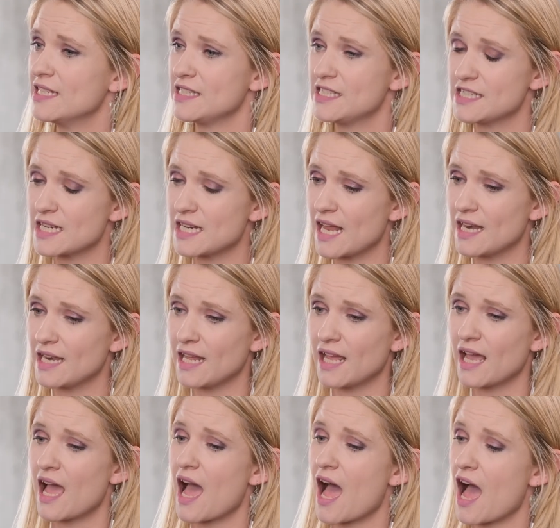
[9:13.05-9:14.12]
Teacher Landi,
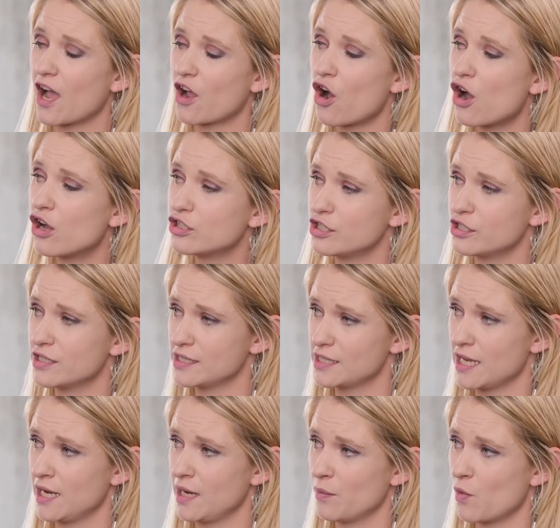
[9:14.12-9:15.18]
I can't do this
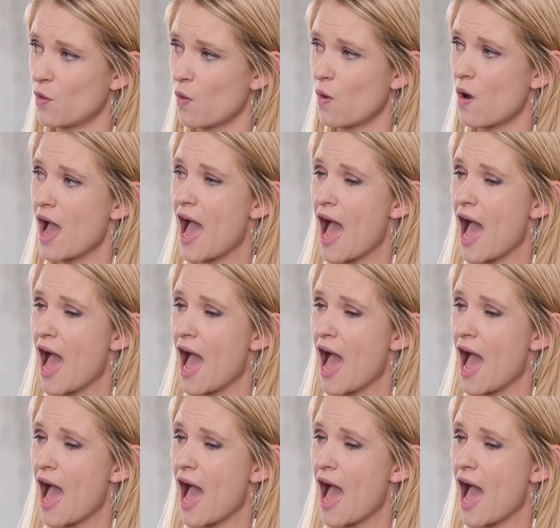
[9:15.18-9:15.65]
anymore.